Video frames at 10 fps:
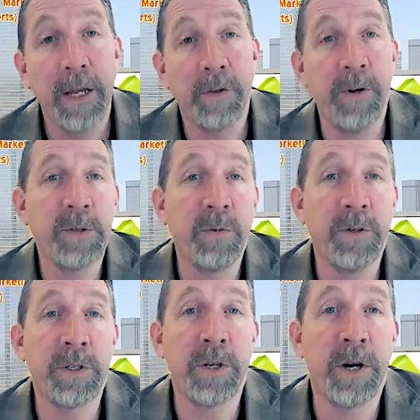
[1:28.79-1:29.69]
The reason
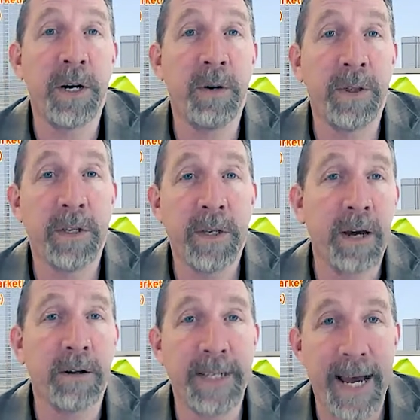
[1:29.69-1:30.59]
we're starting with the
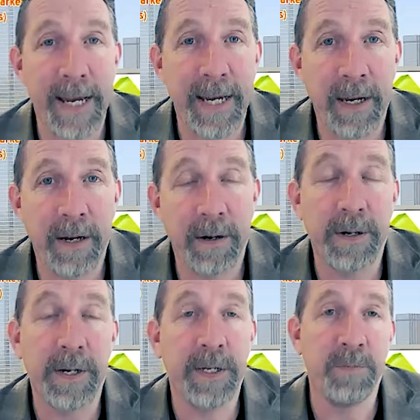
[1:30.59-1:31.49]
title tag
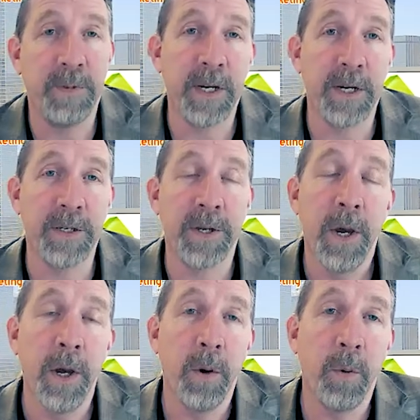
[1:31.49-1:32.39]
here is because
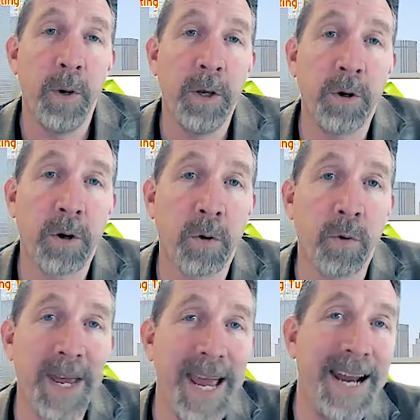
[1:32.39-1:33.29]
when you're
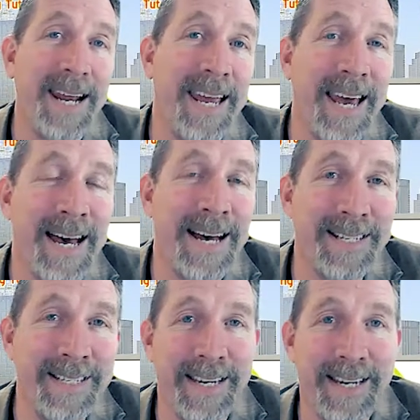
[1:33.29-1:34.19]
creating
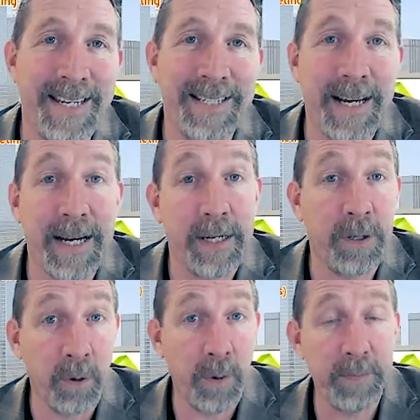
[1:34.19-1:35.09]
content on
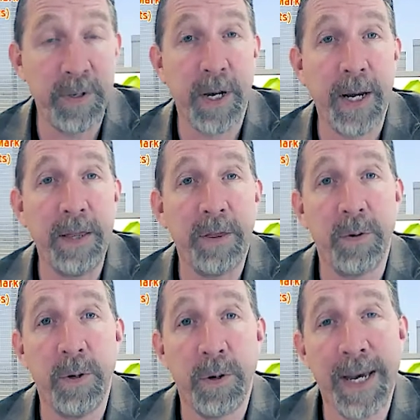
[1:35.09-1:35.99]
your website
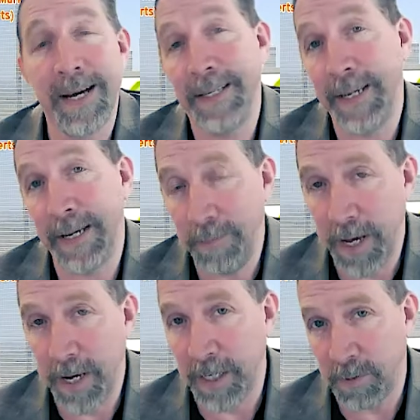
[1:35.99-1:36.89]
through your content
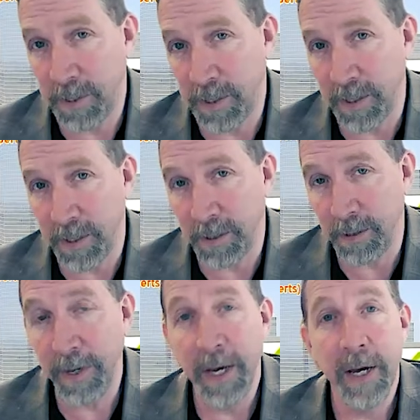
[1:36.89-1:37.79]
management
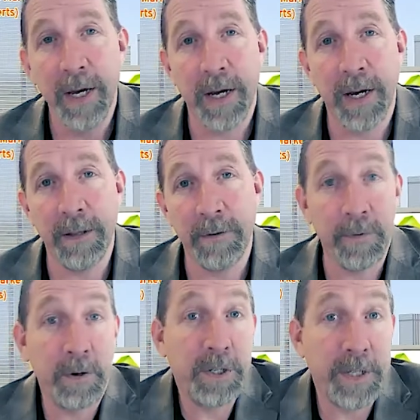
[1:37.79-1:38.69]
system, the
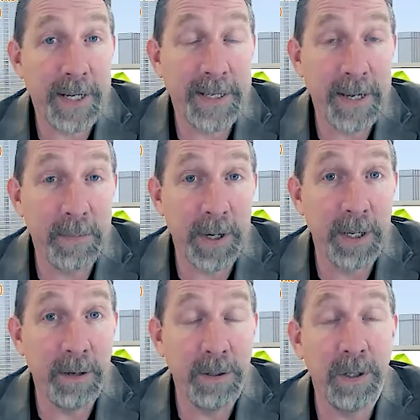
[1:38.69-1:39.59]
first thing typically
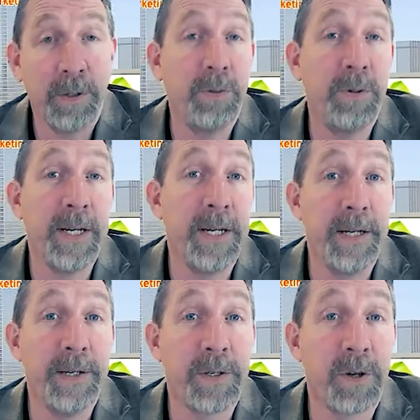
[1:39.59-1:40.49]
you do
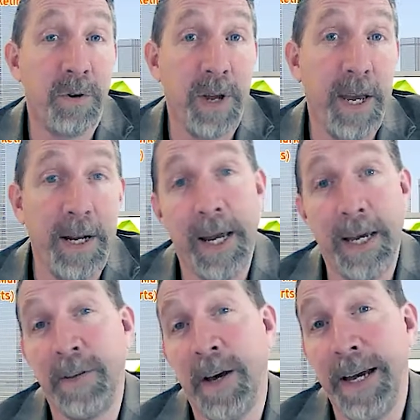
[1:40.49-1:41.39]
is create
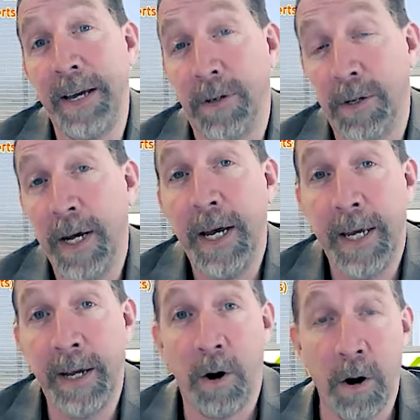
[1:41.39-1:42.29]
a title.
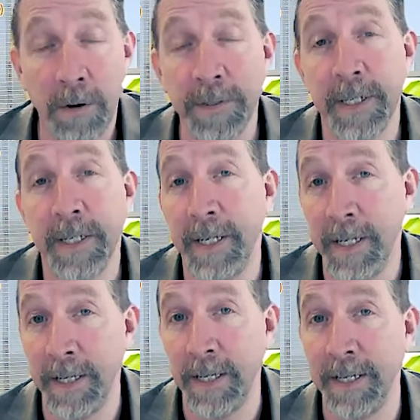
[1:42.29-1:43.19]
And often
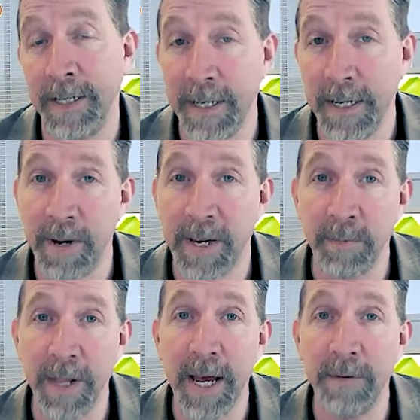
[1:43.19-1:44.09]
in the CMS
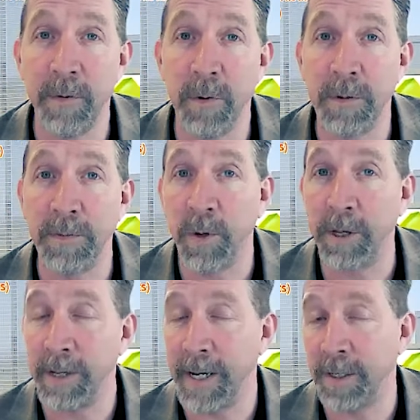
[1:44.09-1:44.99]
platforms,
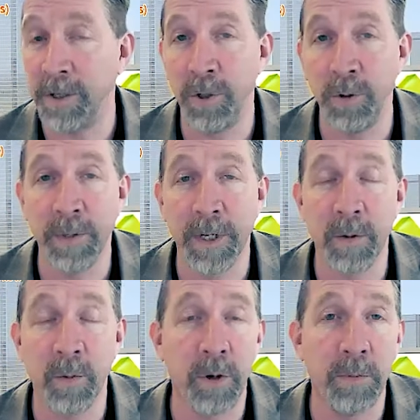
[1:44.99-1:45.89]
whether that's
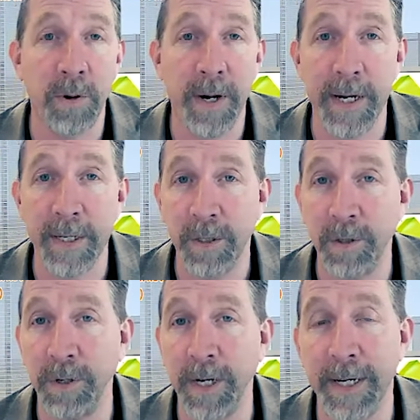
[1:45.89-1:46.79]
Joomla, WordPress,
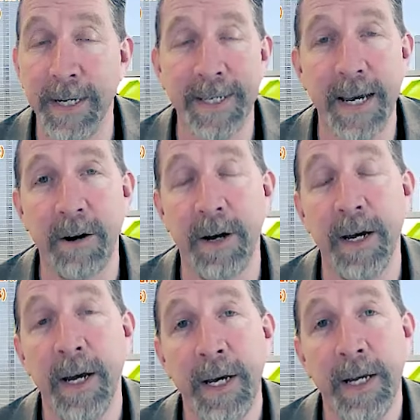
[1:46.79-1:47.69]
Duda, etc.,
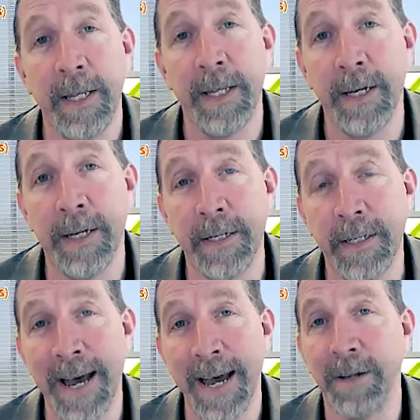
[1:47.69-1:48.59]
the
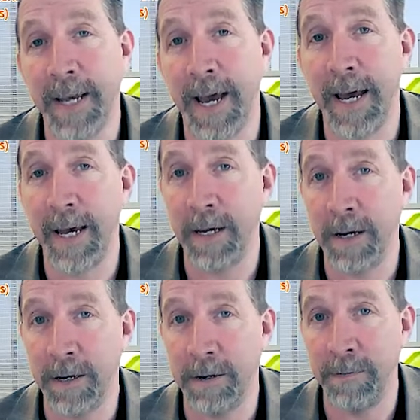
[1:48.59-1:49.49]
title tag
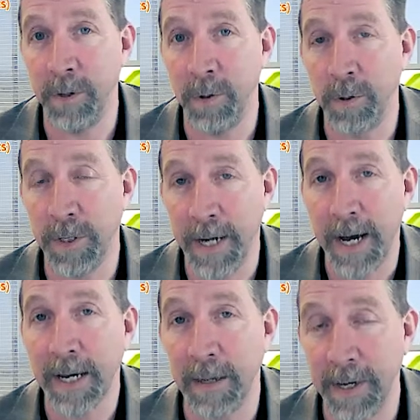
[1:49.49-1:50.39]
of your
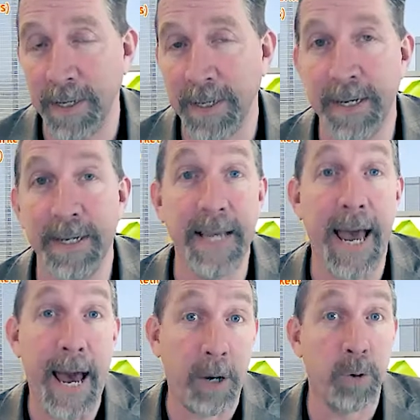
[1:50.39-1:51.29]
document is
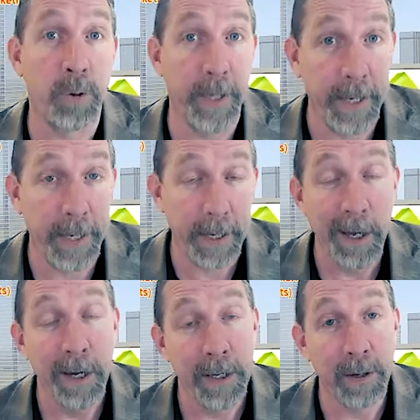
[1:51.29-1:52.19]
actually
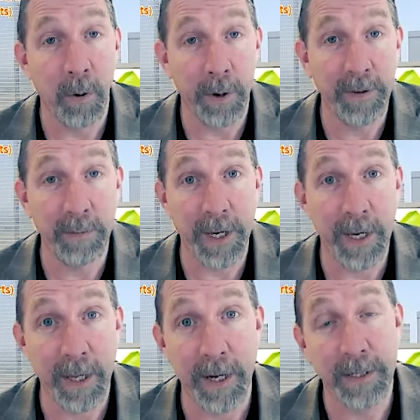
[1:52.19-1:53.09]
going to
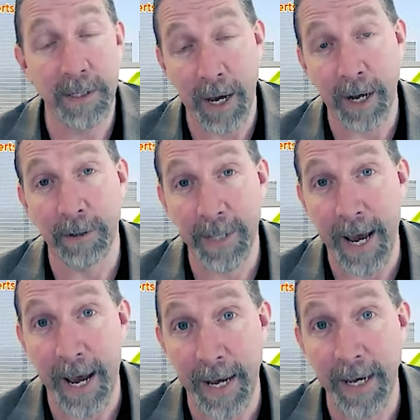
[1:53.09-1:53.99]
be the title
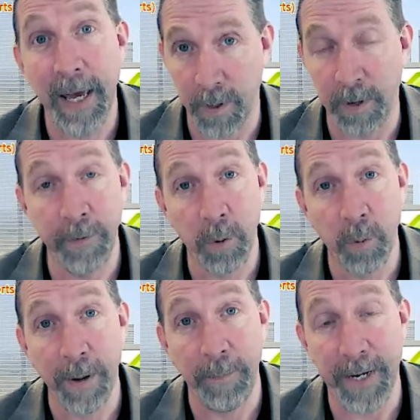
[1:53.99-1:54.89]
tag of your
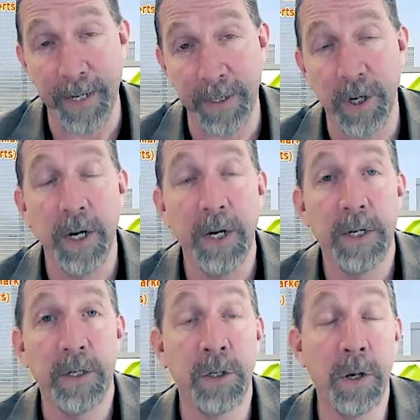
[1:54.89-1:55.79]
web page.
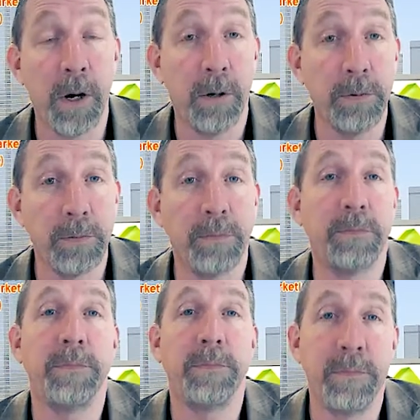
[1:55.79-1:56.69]
So
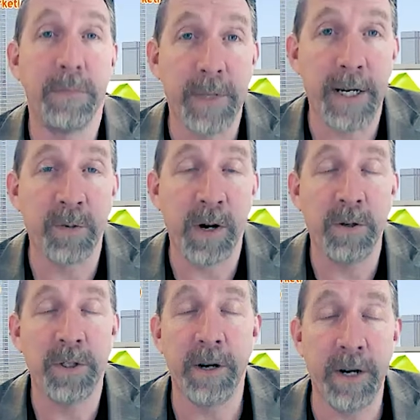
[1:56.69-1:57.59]
that's why
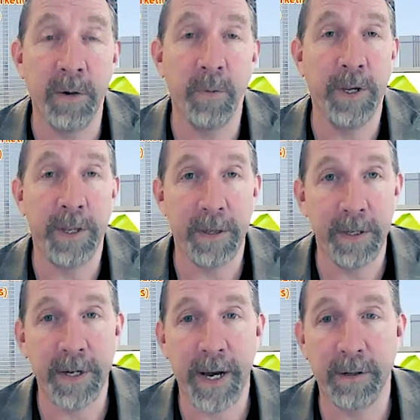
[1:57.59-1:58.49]
we're starting with
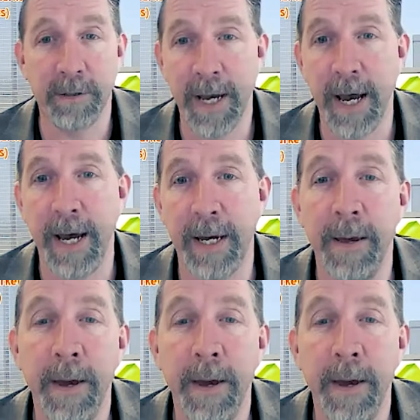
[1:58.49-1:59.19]
the title tag.